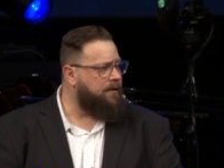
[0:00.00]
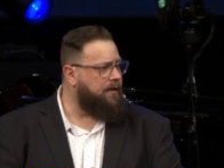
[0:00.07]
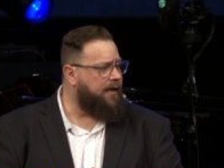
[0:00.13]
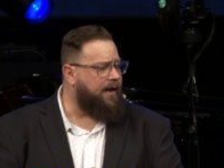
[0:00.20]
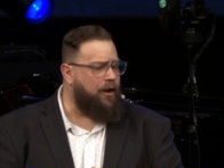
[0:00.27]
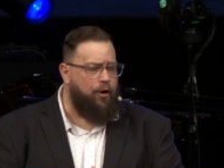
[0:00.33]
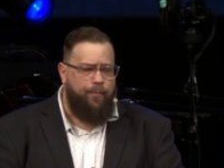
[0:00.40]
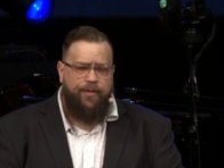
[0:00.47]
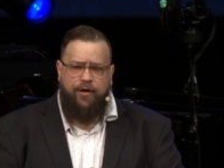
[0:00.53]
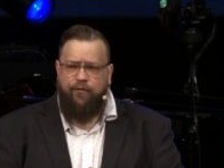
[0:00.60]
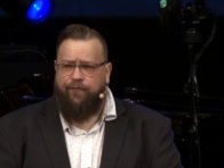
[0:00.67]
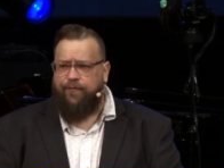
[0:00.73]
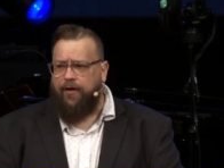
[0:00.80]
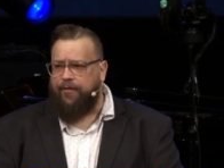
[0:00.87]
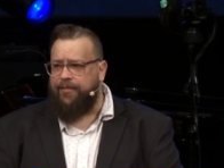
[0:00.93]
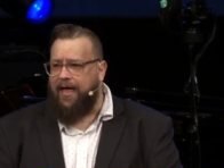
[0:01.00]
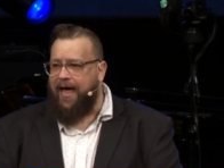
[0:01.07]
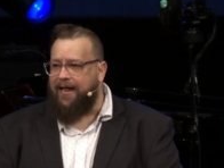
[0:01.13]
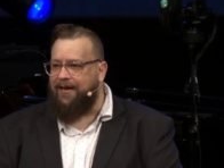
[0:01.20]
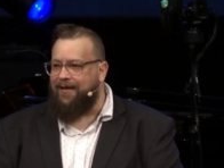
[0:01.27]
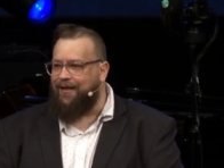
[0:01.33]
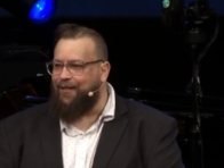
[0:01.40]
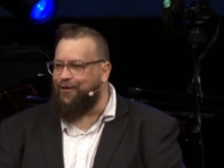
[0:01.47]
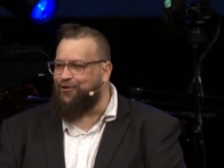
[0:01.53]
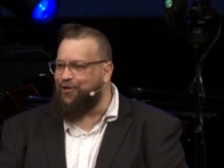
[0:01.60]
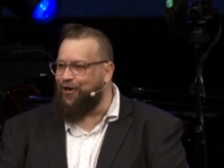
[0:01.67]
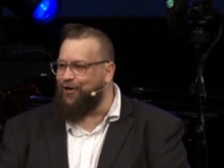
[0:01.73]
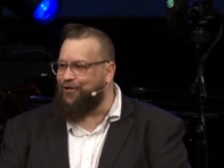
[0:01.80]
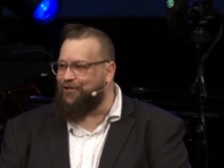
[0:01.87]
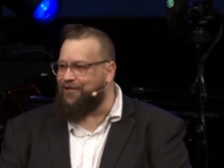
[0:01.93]
And I hope that you felt that in the
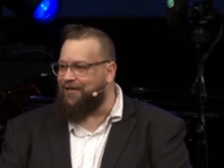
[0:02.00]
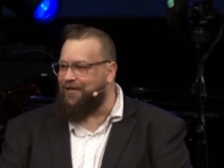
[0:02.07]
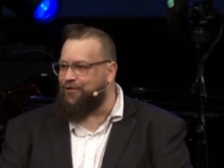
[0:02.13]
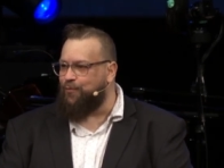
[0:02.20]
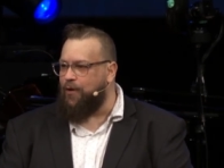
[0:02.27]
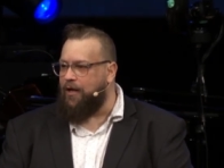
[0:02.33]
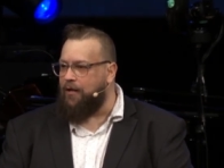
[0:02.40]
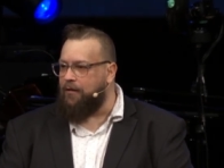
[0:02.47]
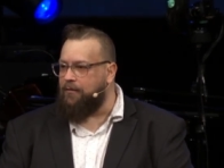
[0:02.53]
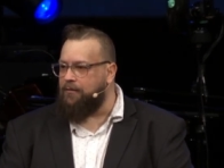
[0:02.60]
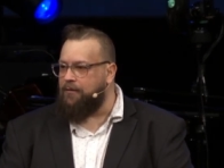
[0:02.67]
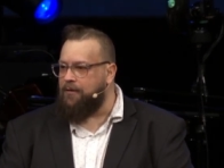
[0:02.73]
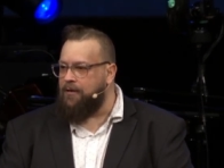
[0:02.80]
church as well.